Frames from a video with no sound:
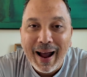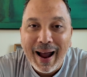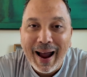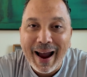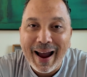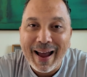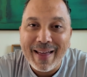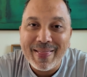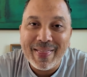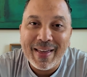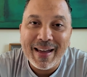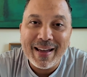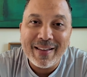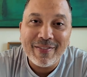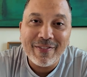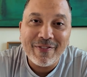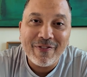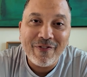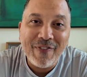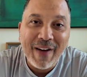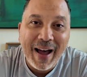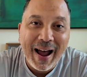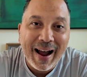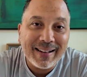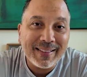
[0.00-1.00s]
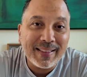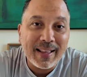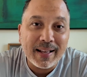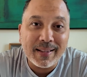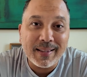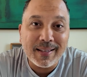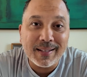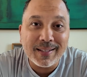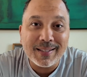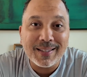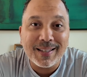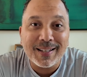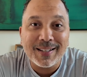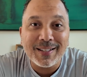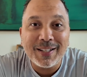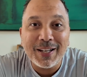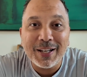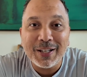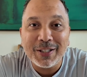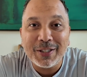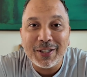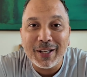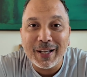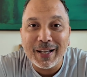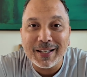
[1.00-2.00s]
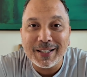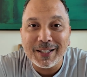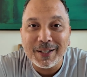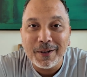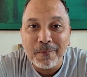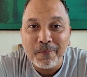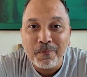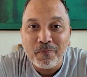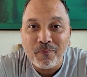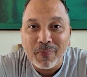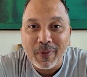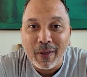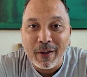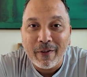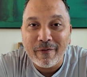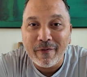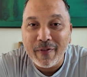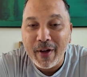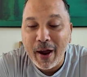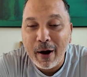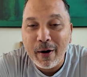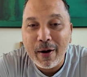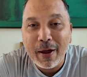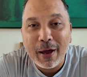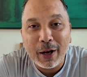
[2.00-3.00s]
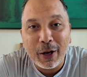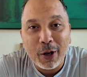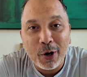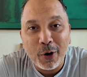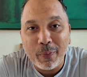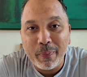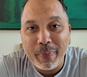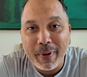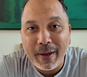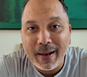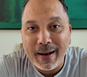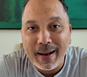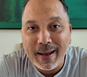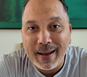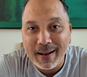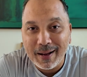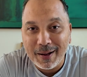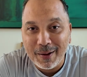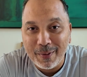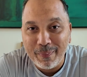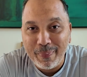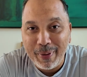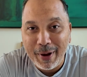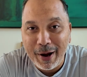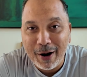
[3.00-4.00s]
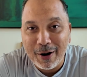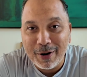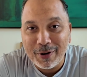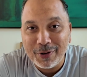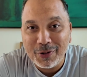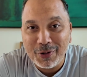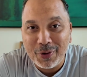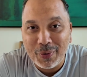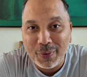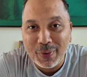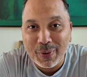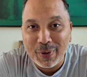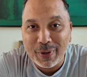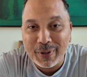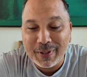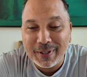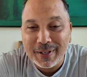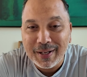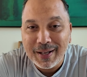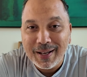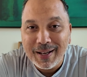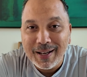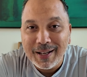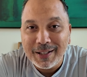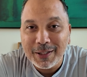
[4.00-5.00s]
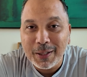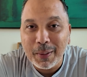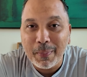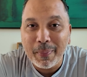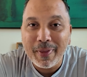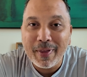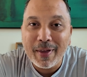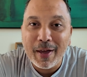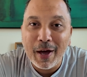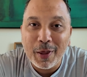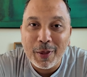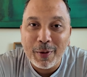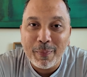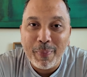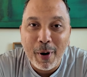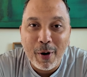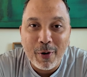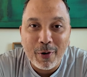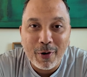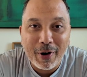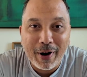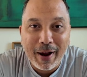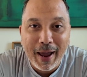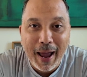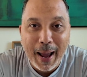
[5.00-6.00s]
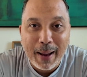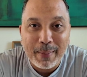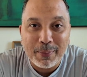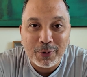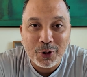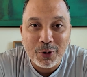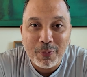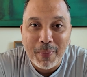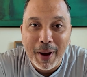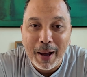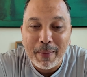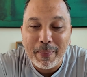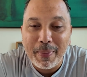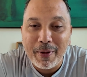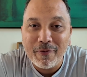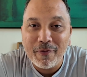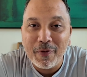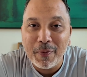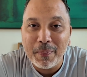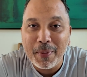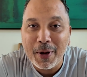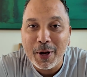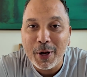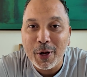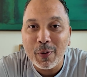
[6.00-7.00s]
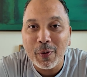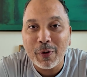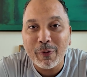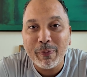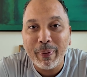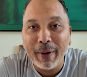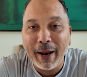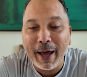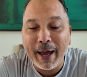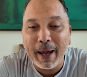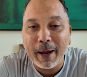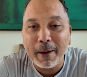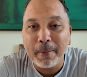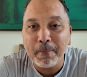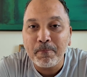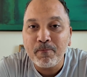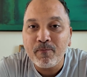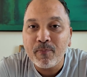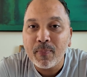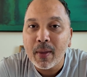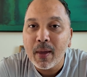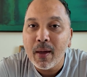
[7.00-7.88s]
and the fact that the statistics vary a little bit compared towards some of the other poker games you might be familiar with playing.